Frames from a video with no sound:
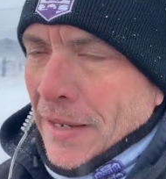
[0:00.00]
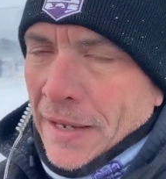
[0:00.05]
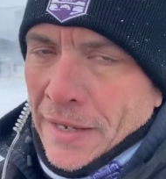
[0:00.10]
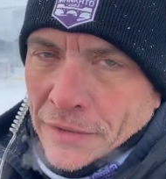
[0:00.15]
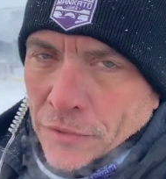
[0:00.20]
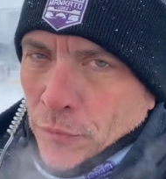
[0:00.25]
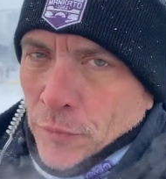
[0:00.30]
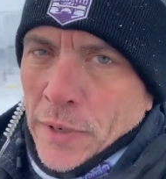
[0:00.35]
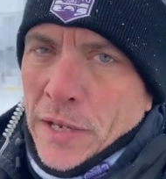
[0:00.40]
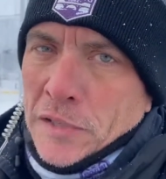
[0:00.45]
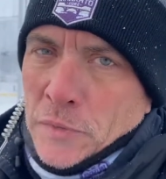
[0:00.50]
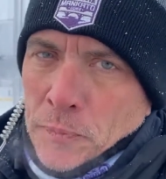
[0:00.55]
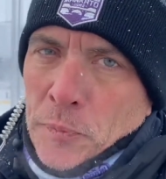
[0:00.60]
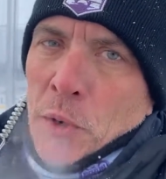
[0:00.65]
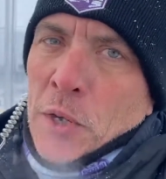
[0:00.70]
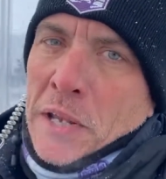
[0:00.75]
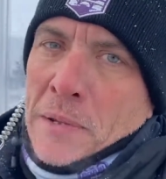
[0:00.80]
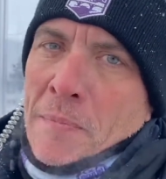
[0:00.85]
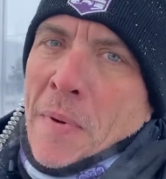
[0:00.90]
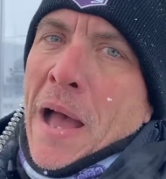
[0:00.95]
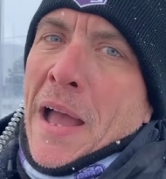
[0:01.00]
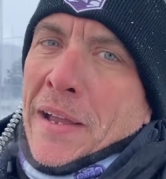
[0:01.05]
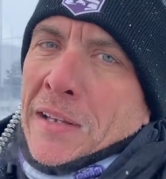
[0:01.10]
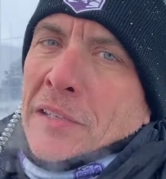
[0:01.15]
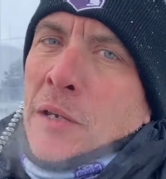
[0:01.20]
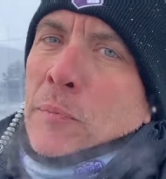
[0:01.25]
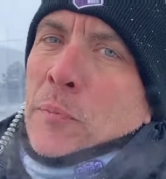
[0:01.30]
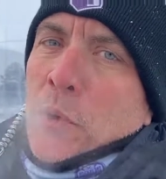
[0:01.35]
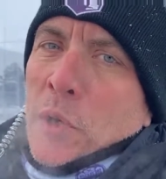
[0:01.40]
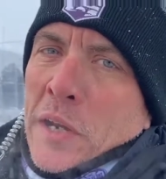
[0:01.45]

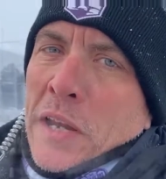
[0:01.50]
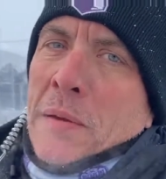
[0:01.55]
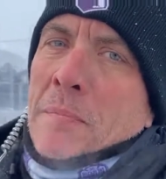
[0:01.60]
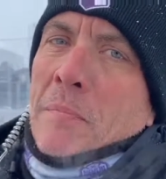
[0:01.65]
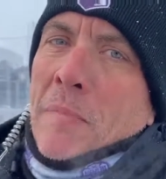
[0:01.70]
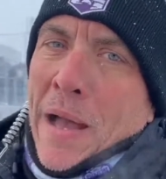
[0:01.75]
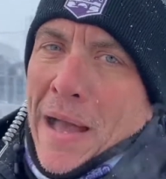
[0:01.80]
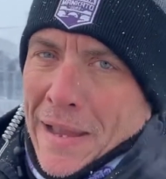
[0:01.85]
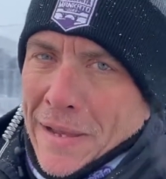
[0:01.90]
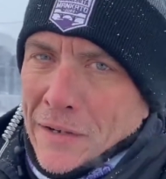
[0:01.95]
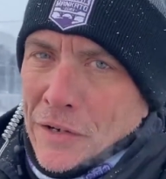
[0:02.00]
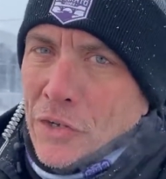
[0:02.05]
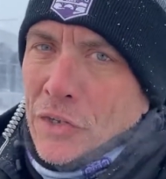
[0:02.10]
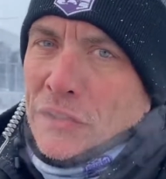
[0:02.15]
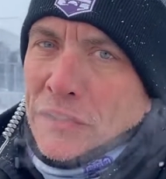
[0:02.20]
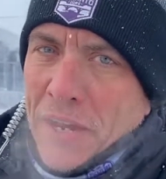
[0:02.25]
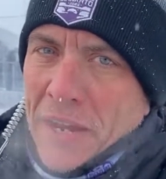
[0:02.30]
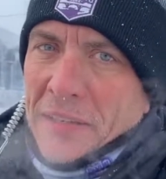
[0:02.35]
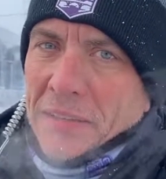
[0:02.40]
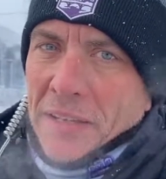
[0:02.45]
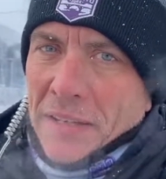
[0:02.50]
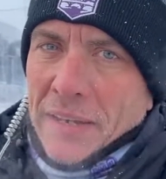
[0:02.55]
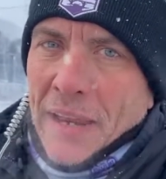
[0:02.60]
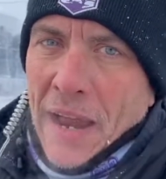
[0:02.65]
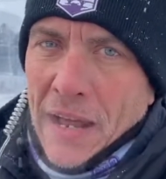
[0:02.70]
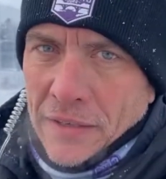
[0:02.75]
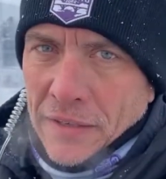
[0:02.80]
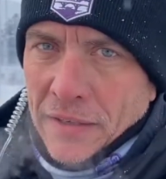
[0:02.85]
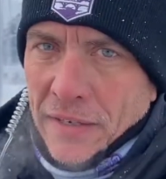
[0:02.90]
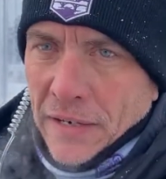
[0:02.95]
It's a pretty minor
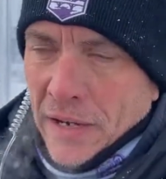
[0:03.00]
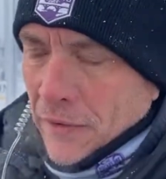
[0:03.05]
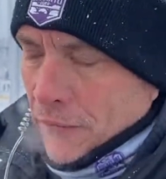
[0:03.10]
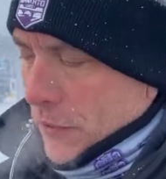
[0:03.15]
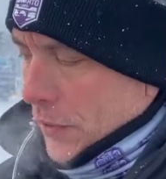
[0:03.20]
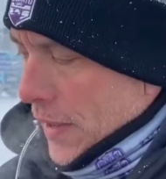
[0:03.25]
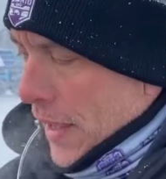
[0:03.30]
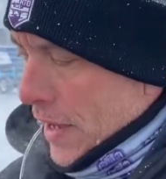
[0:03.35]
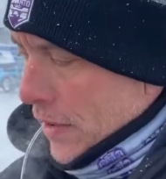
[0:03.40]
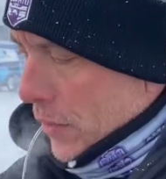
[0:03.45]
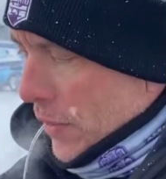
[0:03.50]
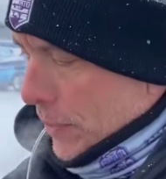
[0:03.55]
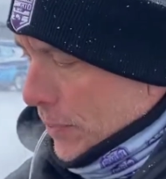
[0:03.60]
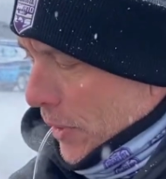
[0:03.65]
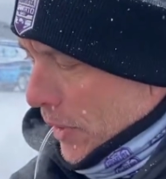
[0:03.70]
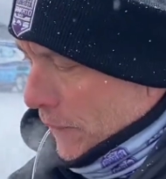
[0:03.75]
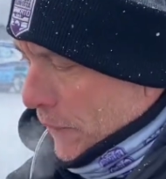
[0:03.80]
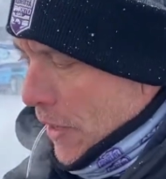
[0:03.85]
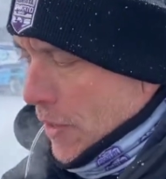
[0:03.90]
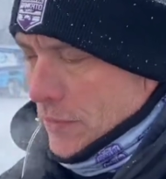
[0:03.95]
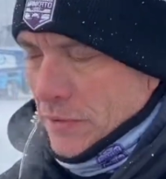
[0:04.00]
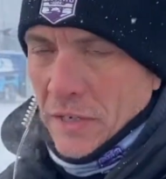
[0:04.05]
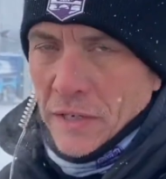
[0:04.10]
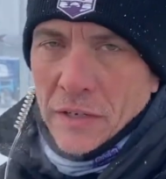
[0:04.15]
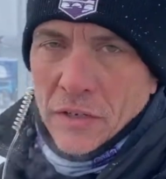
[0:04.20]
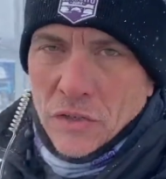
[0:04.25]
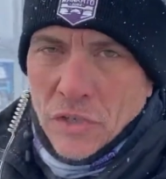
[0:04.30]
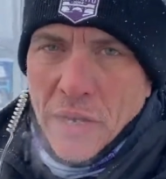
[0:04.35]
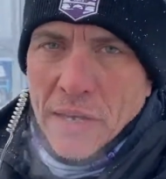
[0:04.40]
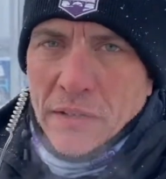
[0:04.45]
technicality if that. But if I was
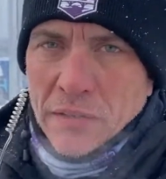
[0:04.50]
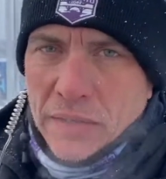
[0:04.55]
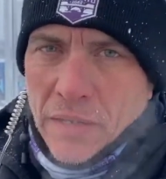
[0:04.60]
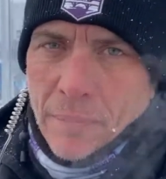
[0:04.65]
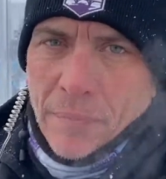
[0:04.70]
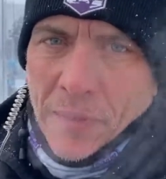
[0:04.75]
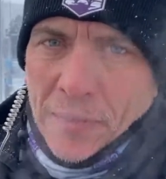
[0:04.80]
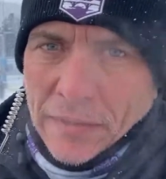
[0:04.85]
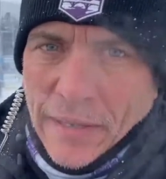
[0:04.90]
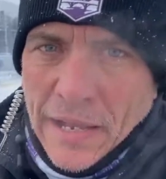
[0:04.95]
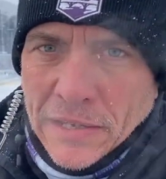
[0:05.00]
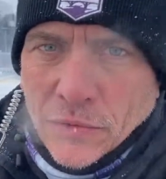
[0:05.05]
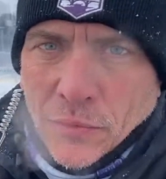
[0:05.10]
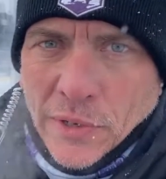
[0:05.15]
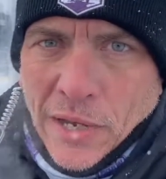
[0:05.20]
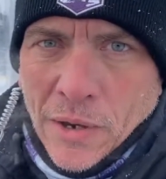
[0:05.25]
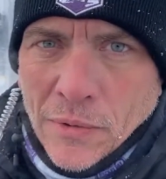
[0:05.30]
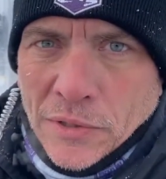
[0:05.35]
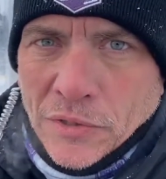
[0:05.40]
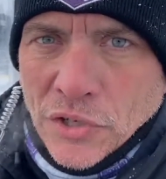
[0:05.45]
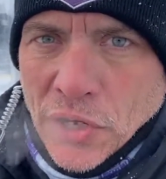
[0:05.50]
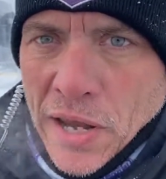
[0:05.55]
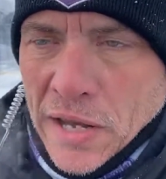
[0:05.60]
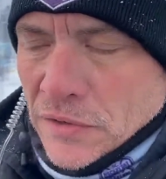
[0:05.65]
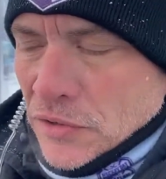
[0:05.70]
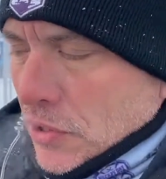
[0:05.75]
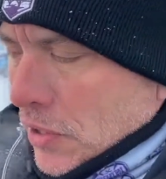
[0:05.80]
going to change something, that's what I would change.